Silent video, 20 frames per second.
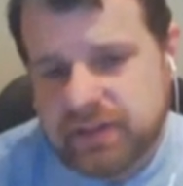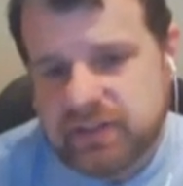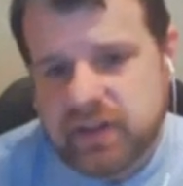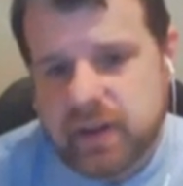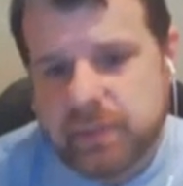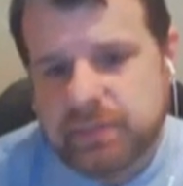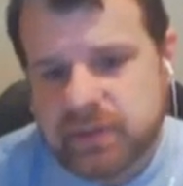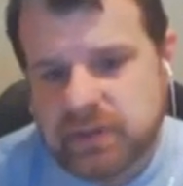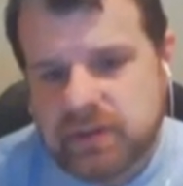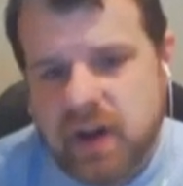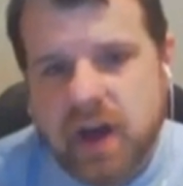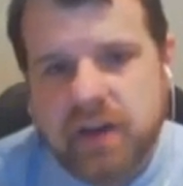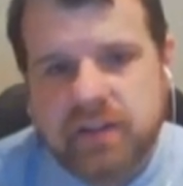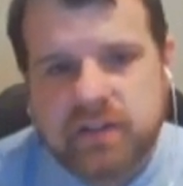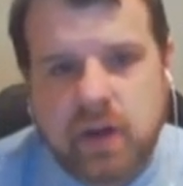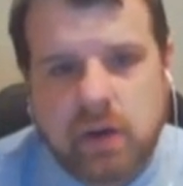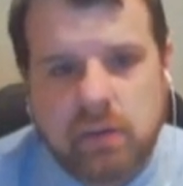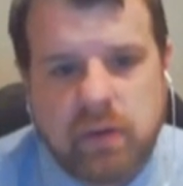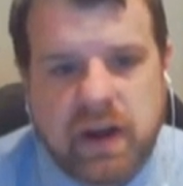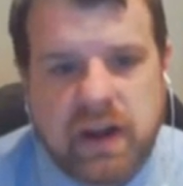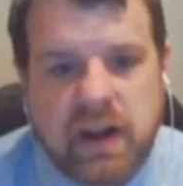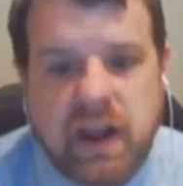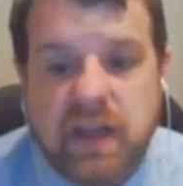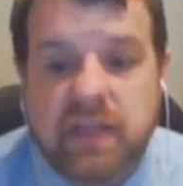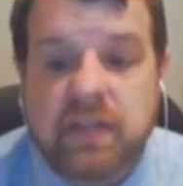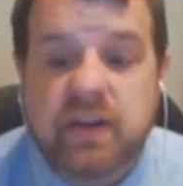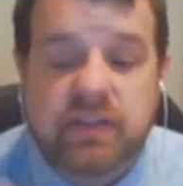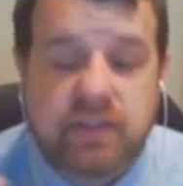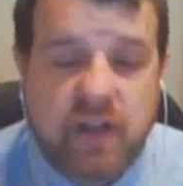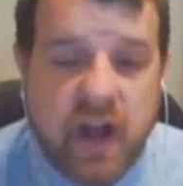subsidized already.
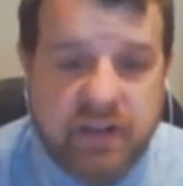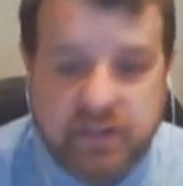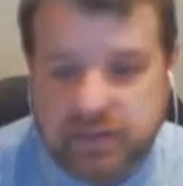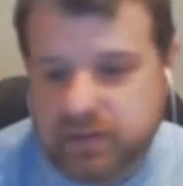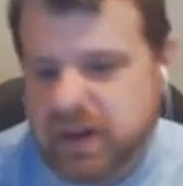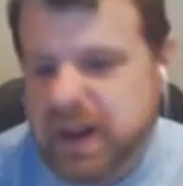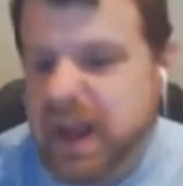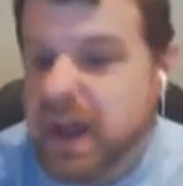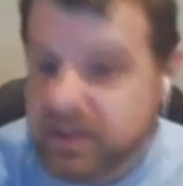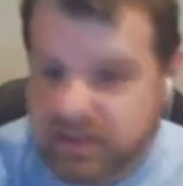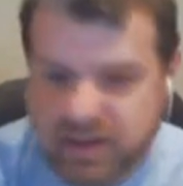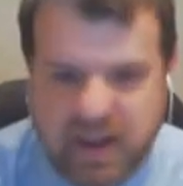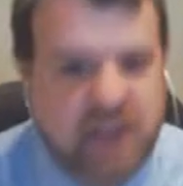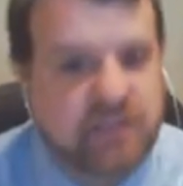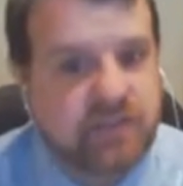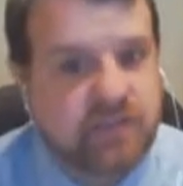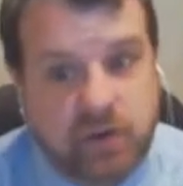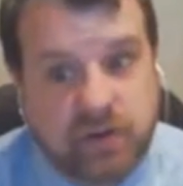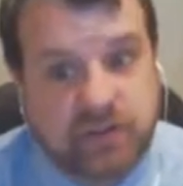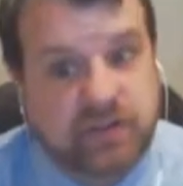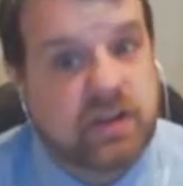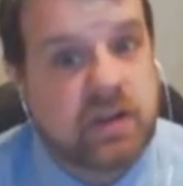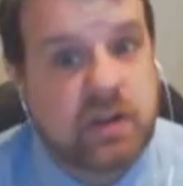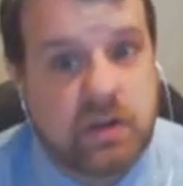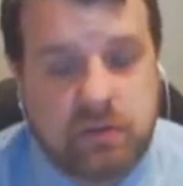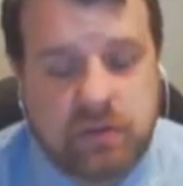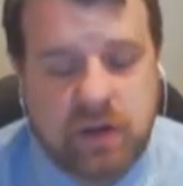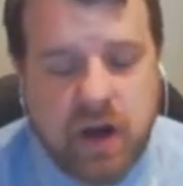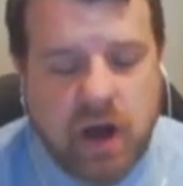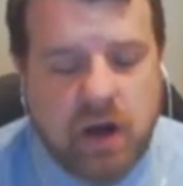And there's lots of, and as of course
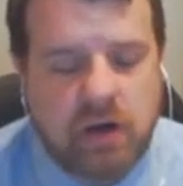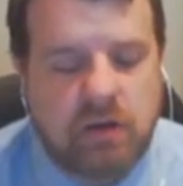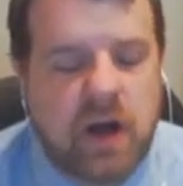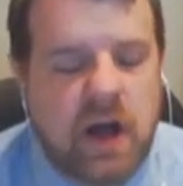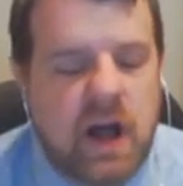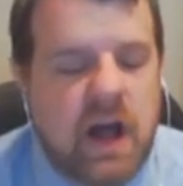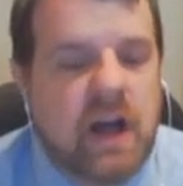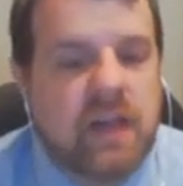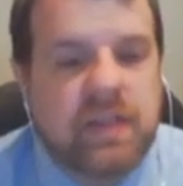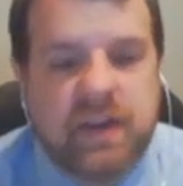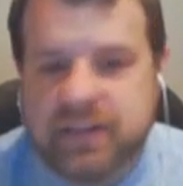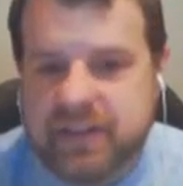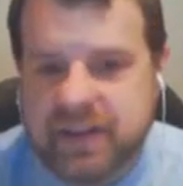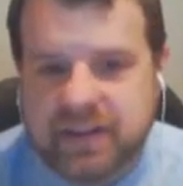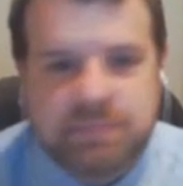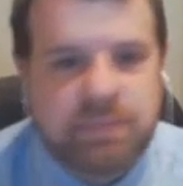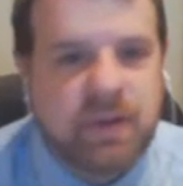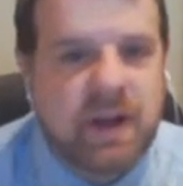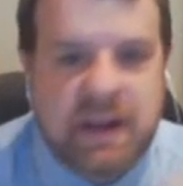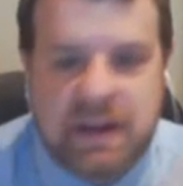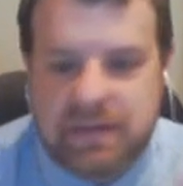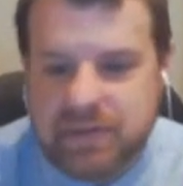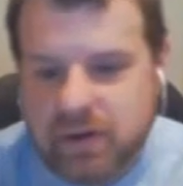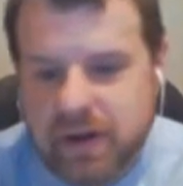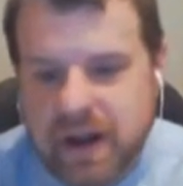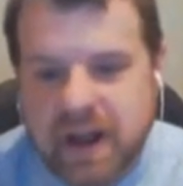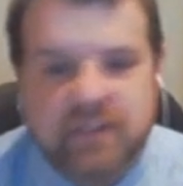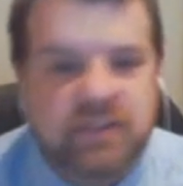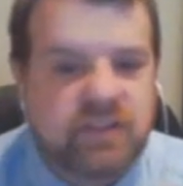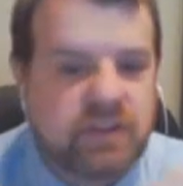you know, there's plenty of
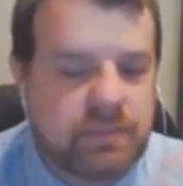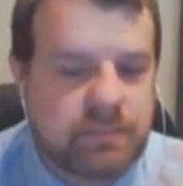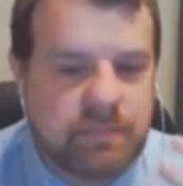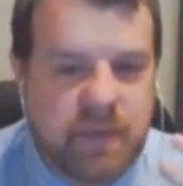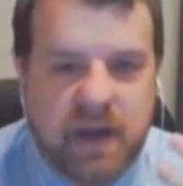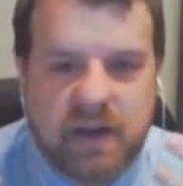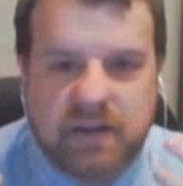grants and